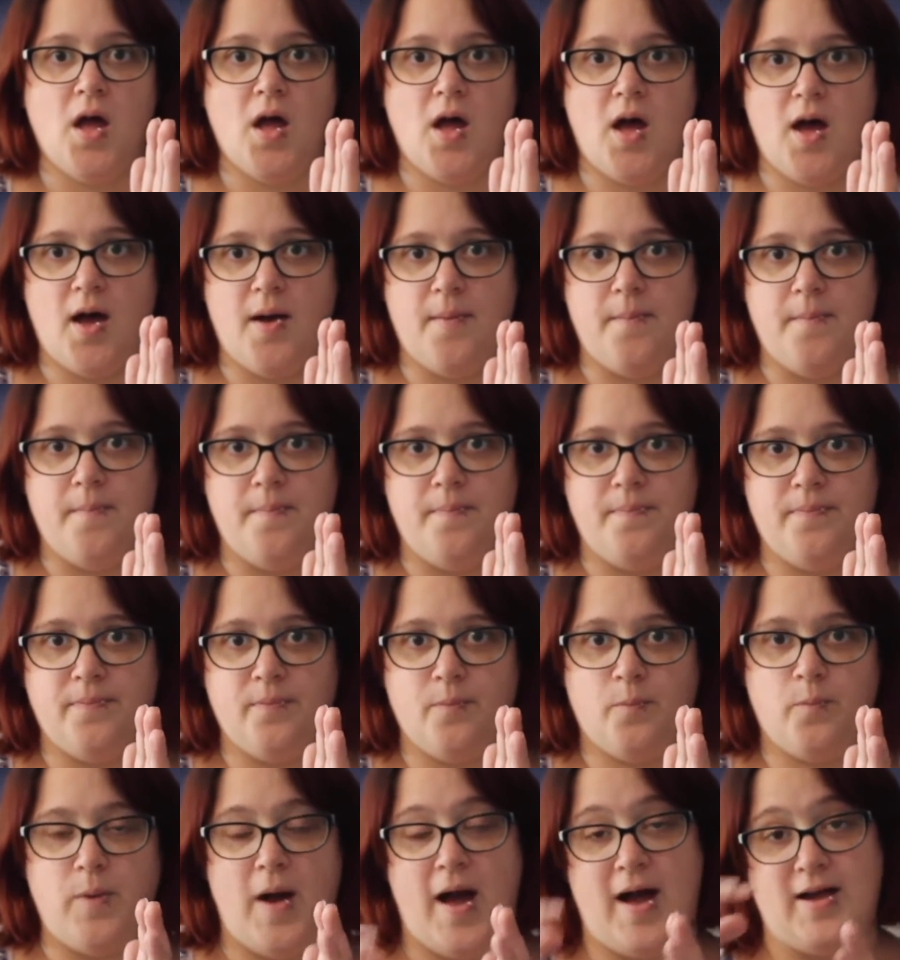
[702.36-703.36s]

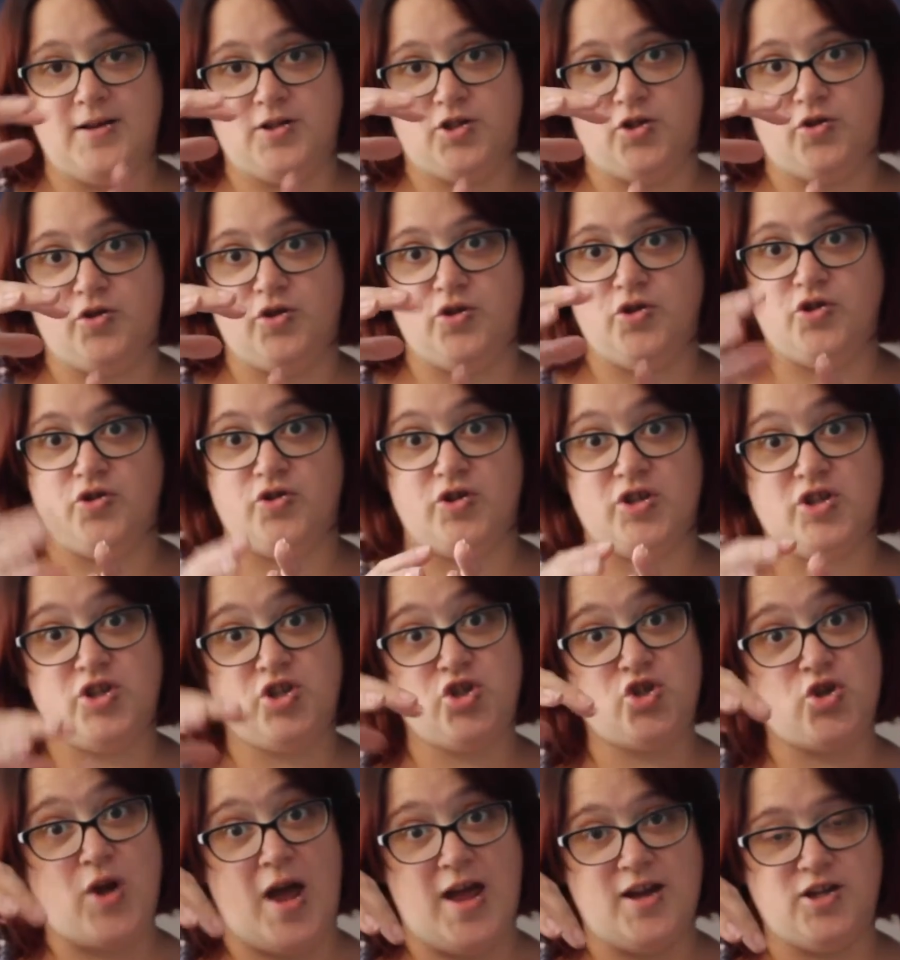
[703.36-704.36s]
as your uterus
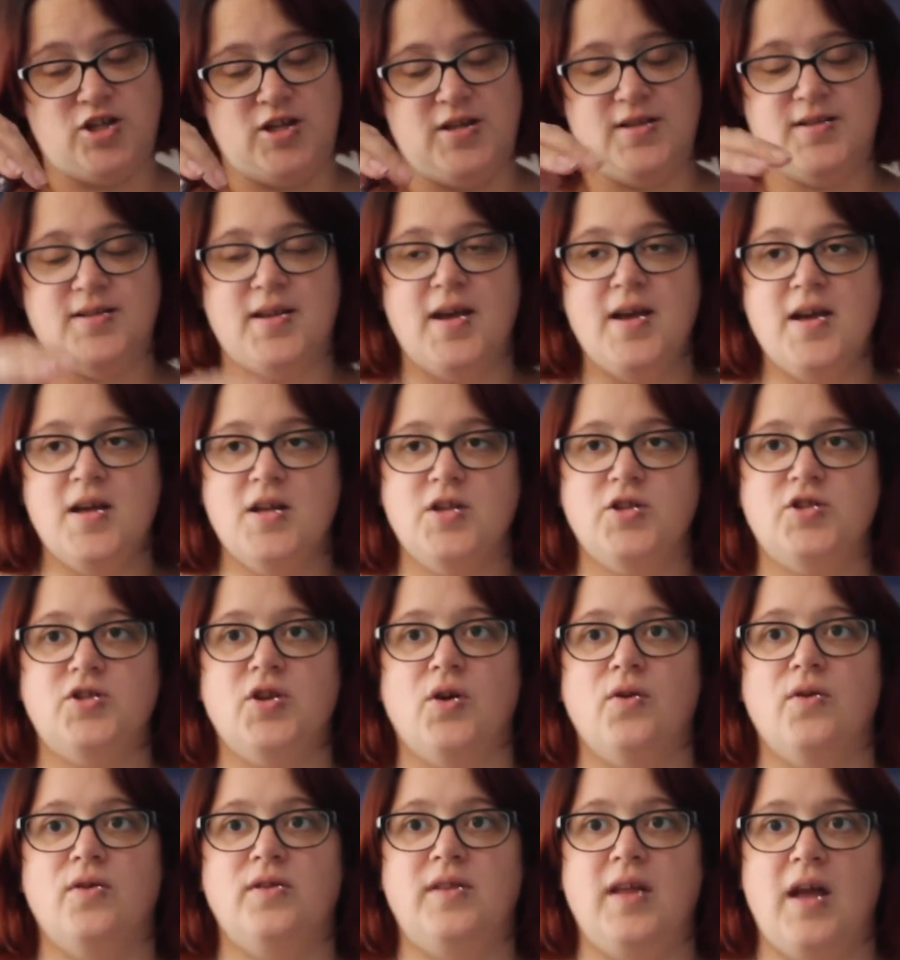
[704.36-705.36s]
stretches.
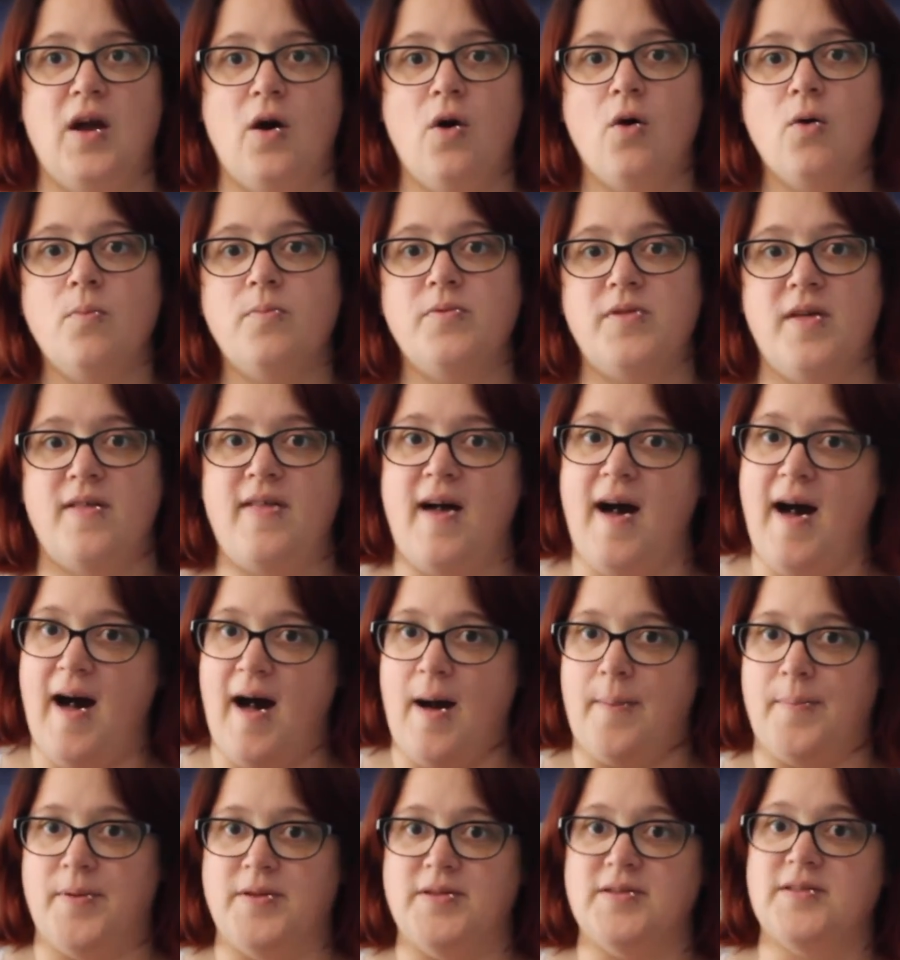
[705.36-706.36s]
So they hope that that
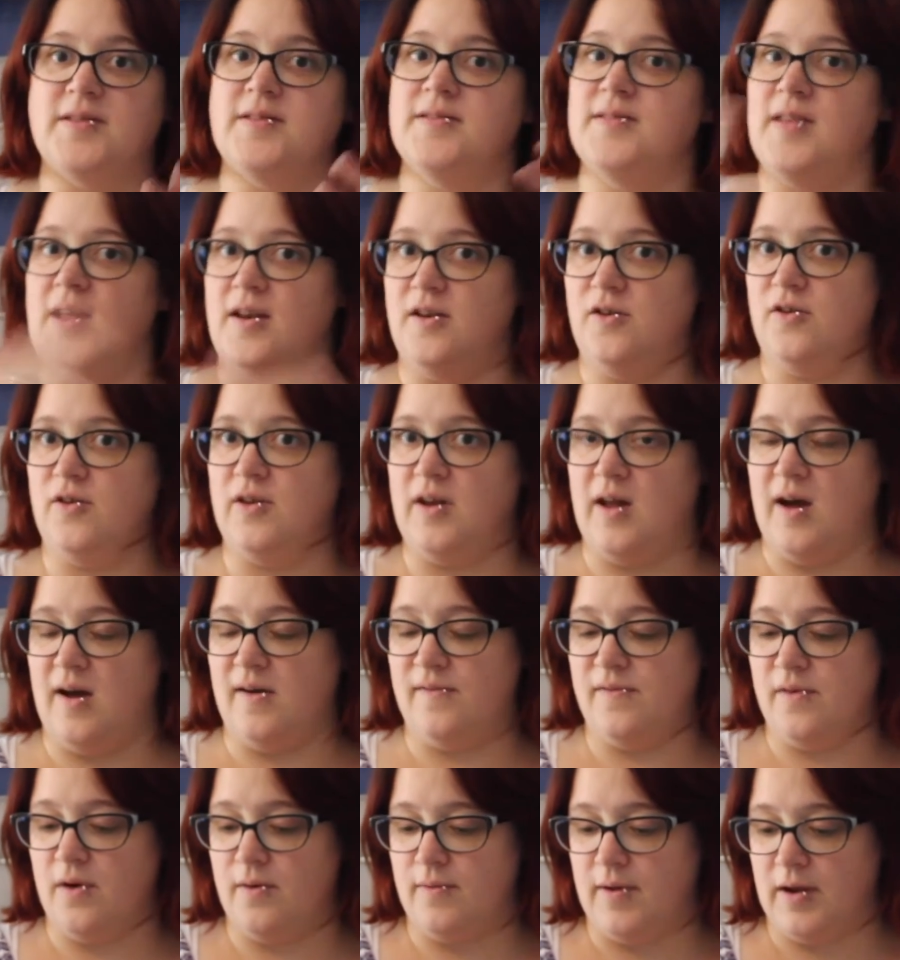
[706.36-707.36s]
happens, because then you can
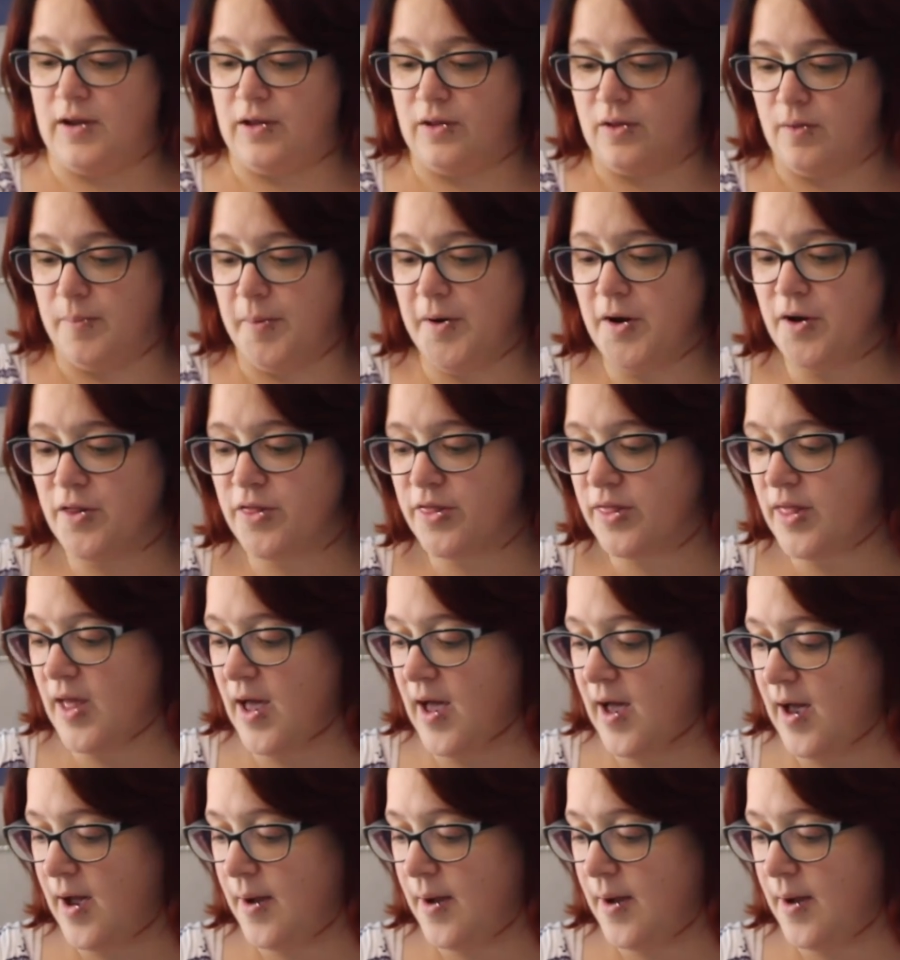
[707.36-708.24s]
have a regular birth.